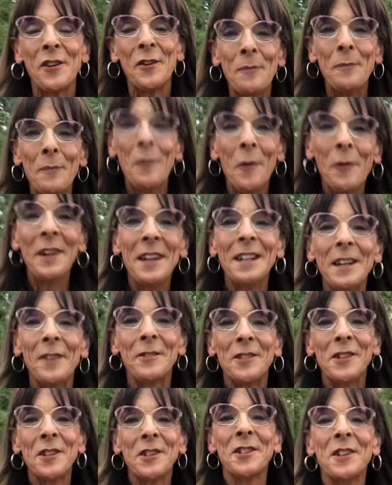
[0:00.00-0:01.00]
good morning. I've
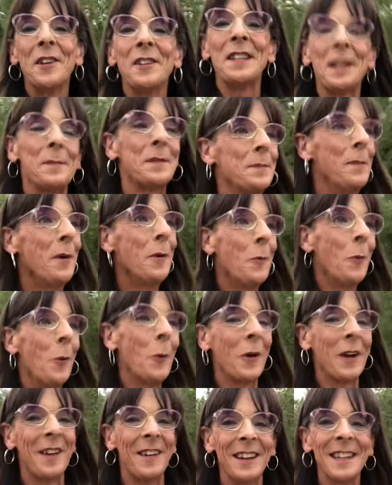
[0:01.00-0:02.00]
just turned up to my
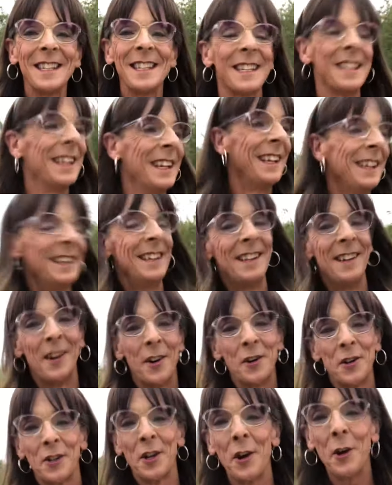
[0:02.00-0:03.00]
walk, guys. I'll
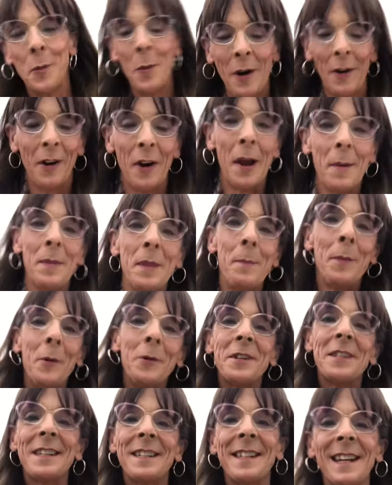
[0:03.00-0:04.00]
show you where I am. The
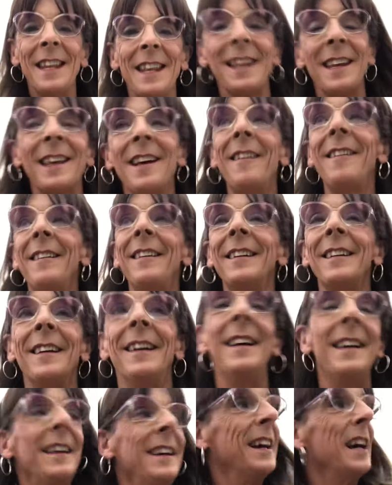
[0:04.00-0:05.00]
boys are still in the car
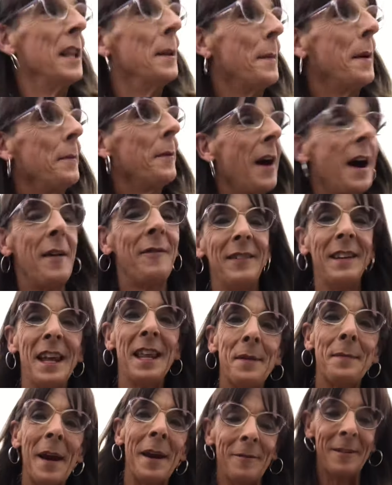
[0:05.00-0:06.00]
at the moment. I haven't let
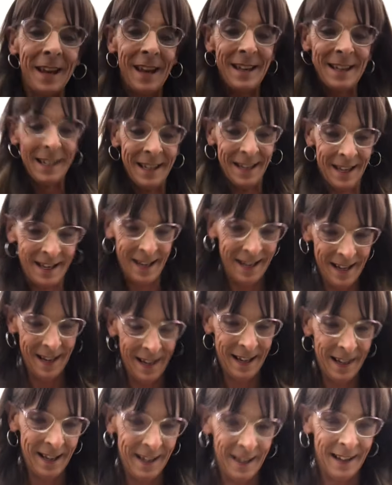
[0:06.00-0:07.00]
them out yet.
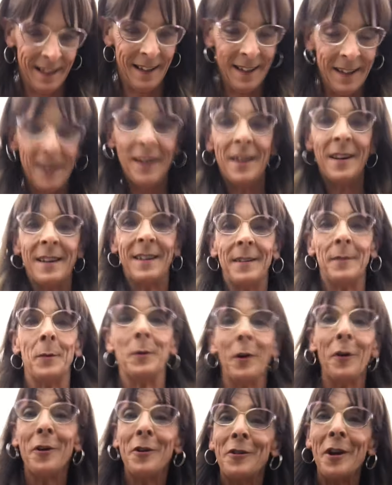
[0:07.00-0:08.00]
We're
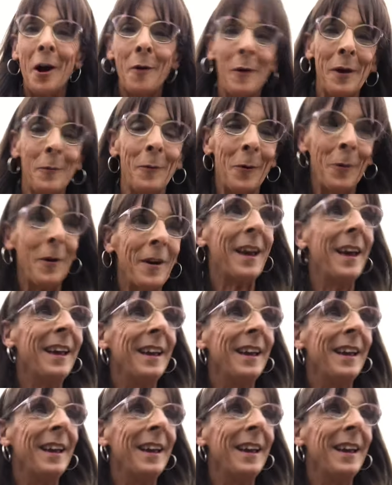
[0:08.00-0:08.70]
on the railway walk.